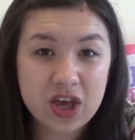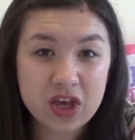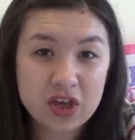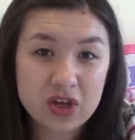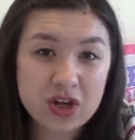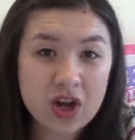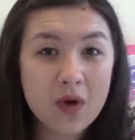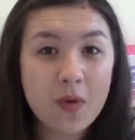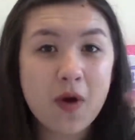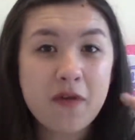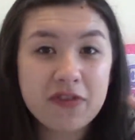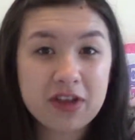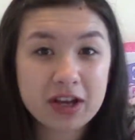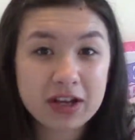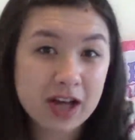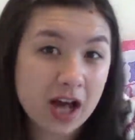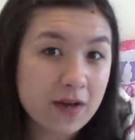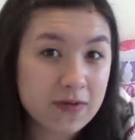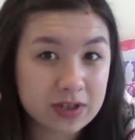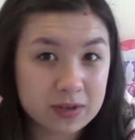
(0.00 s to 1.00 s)
you know, I've done
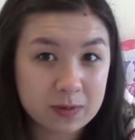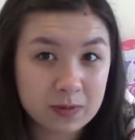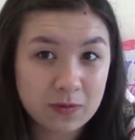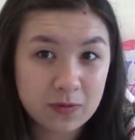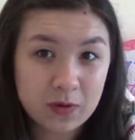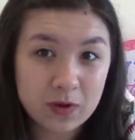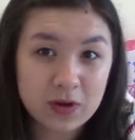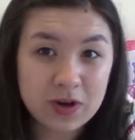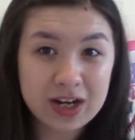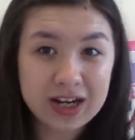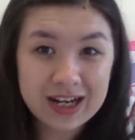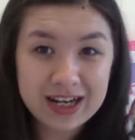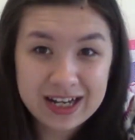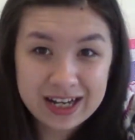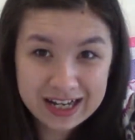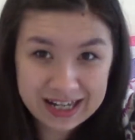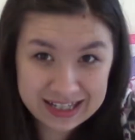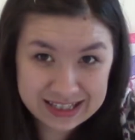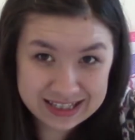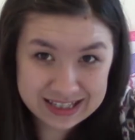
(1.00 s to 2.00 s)
covers before.
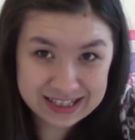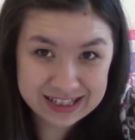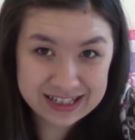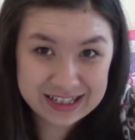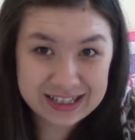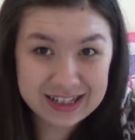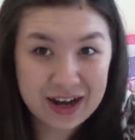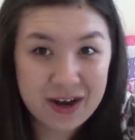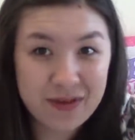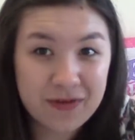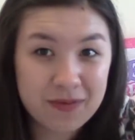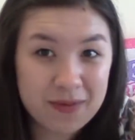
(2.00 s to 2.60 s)
Links in the down for